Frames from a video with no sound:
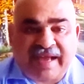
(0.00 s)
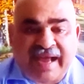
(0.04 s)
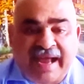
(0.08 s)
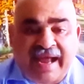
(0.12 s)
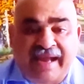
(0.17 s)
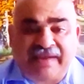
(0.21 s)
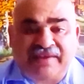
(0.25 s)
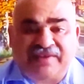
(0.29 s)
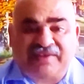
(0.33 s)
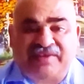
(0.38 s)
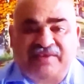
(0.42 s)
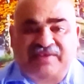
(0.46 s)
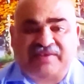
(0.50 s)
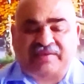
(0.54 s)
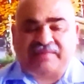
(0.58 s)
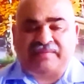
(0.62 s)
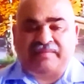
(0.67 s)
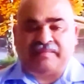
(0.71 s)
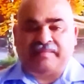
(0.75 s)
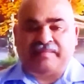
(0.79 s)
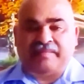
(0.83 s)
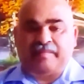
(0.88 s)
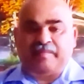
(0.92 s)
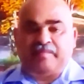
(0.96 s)
angst
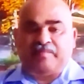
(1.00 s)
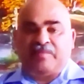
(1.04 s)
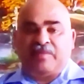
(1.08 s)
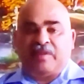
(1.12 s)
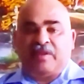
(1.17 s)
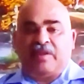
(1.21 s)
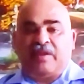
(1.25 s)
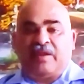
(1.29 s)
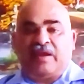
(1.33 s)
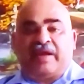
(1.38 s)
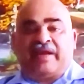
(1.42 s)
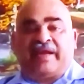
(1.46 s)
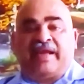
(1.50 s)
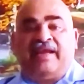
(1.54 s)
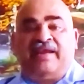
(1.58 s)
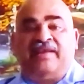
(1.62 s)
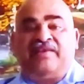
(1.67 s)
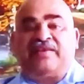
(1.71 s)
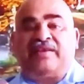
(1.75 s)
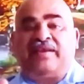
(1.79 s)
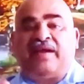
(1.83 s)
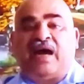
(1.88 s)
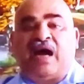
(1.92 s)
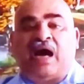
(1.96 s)
against
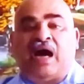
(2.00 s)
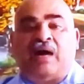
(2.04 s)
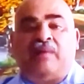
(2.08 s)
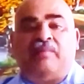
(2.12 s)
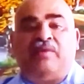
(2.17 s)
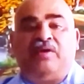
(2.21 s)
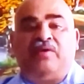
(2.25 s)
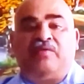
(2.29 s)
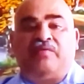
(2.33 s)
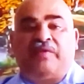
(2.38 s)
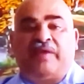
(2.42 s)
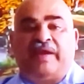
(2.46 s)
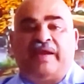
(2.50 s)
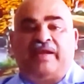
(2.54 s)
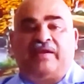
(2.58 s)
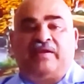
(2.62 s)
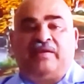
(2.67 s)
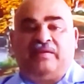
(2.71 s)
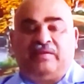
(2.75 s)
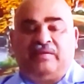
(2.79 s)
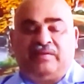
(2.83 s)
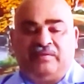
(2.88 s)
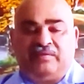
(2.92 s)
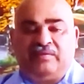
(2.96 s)
an armored
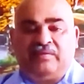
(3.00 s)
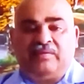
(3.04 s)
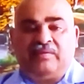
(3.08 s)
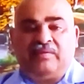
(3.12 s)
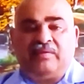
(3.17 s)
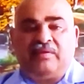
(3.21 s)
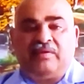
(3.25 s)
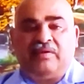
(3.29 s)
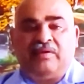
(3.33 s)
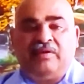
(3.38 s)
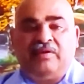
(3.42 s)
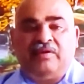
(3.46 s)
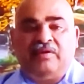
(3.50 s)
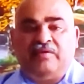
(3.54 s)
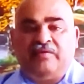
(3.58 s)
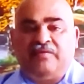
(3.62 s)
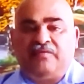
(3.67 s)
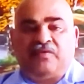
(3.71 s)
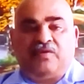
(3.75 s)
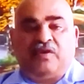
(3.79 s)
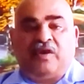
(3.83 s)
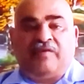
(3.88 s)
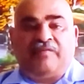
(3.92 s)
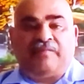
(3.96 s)
vehicle
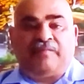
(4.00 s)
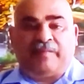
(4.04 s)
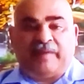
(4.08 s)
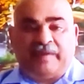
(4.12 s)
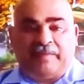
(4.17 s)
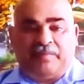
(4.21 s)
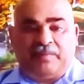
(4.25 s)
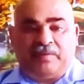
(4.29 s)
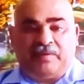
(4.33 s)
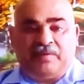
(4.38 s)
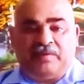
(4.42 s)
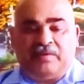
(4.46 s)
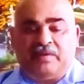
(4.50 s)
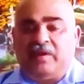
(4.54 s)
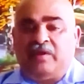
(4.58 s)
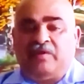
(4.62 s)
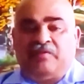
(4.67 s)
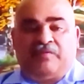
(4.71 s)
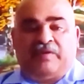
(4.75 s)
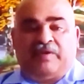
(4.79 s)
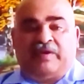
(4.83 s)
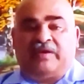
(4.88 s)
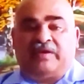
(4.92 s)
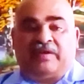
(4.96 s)
full of people
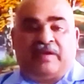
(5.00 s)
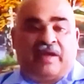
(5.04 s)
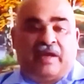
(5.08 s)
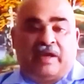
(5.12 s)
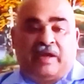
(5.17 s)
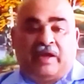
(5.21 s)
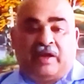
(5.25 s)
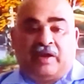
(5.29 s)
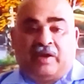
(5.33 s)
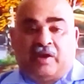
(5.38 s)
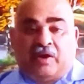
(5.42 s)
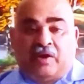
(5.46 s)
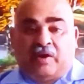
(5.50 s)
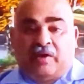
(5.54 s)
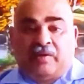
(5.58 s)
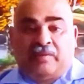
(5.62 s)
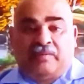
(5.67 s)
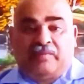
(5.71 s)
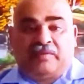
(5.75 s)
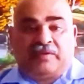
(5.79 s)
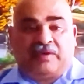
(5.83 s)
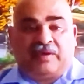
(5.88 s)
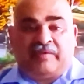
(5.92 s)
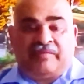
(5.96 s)

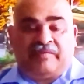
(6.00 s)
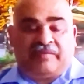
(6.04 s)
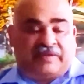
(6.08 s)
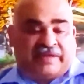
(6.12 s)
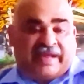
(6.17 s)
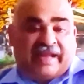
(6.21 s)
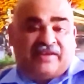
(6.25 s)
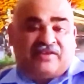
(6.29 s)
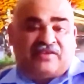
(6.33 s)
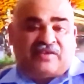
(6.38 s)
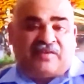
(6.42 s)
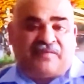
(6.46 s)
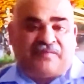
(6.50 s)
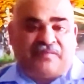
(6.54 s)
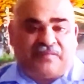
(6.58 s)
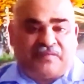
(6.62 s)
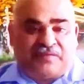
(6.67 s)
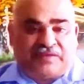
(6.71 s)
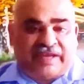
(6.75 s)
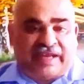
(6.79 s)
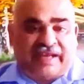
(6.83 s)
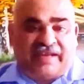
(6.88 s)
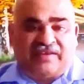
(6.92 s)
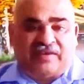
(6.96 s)
with tens
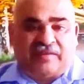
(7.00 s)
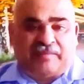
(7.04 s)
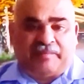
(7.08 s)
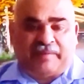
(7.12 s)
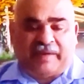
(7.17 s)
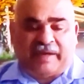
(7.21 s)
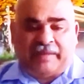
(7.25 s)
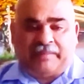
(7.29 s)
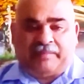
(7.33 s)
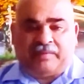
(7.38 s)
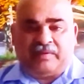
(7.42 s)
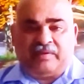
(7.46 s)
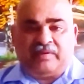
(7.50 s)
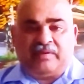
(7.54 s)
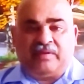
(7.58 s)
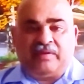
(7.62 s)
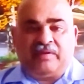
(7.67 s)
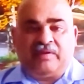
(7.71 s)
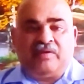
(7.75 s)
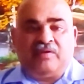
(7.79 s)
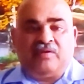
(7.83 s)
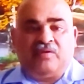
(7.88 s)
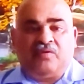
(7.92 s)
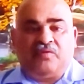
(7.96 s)
of people
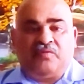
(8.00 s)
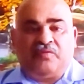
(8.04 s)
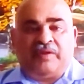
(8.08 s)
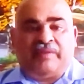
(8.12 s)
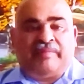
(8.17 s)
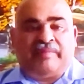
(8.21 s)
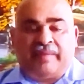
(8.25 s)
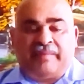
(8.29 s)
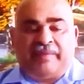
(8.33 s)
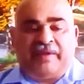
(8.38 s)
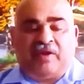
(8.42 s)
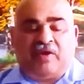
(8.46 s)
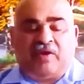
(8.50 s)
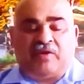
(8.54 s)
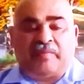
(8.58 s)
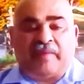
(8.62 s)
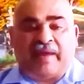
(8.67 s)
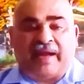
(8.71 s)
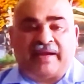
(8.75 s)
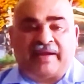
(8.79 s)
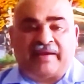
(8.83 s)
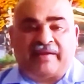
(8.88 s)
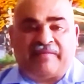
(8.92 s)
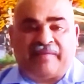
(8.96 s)
with maybe
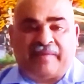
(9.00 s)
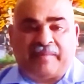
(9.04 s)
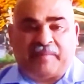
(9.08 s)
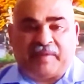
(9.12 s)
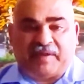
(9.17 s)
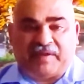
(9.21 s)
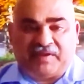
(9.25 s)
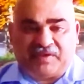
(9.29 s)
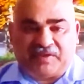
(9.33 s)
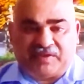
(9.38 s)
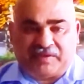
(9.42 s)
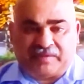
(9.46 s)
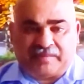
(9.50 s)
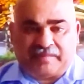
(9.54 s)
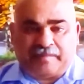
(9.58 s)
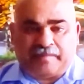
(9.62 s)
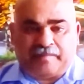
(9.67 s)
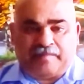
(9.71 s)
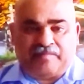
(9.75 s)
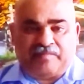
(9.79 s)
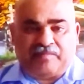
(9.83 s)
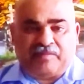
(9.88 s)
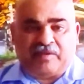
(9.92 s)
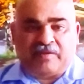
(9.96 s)
automatic weapons,
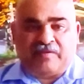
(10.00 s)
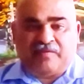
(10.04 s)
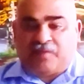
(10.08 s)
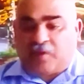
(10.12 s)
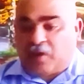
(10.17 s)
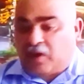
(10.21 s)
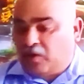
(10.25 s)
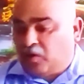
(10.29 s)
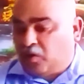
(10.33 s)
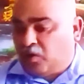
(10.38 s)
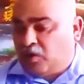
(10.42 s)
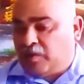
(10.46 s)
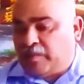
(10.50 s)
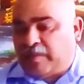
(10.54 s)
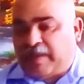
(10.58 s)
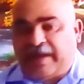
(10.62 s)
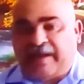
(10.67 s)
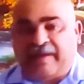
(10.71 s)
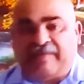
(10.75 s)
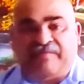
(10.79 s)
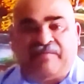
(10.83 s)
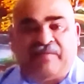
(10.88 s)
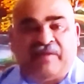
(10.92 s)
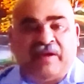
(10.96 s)
followed
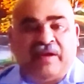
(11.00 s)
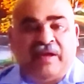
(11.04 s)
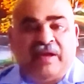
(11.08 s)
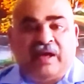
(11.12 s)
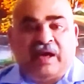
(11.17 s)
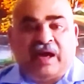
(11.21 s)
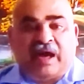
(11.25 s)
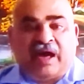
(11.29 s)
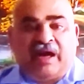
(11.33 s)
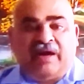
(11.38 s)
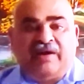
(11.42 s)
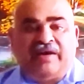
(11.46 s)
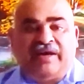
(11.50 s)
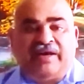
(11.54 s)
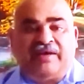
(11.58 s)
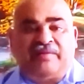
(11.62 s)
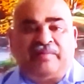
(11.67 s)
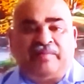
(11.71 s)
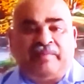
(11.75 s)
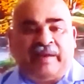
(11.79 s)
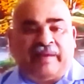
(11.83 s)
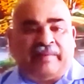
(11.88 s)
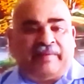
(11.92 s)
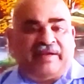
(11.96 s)
by
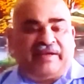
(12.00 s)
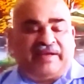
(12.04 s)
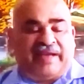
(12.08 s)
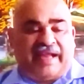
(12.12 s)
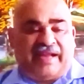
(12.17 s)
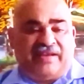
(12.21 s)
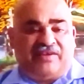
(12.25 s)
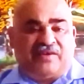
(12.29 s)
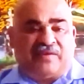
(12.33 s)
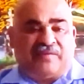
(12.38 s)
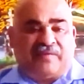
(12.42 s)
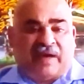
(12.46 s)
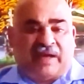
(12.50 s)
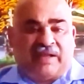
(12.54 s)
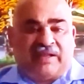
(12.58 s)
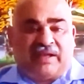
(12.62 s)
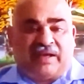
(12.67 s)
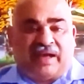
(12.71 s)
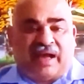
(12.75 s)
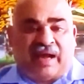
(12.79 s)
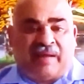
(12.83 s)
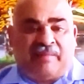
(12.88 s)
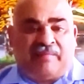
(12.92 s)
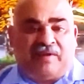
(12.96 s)
hundred, maybe tens of other
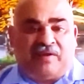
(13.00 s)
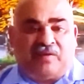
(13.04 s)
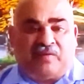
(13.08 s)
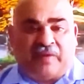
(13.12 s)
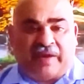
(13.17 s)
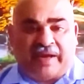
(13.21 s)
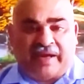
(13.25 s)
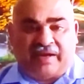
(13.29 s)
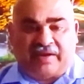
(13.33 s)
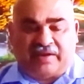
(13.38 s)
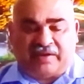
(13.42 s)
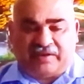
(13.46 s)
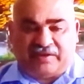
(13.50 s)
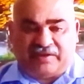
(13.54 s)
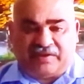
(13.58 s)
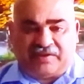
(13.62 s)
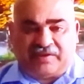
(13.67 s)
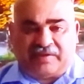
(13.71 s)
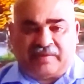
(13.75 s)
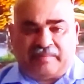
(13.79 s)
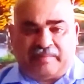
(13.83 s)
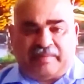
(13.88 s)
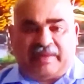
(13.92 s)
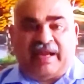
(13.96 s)
armored
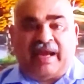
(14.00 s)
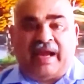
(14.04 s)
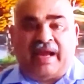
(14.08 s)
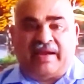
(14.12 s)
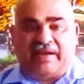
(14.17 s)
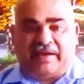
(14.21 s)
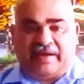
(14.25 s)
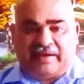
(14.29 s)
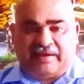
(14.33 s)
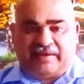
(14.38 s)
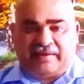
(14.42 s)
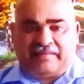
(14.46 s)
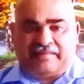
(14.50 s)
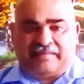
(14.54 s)
vehicles behind it.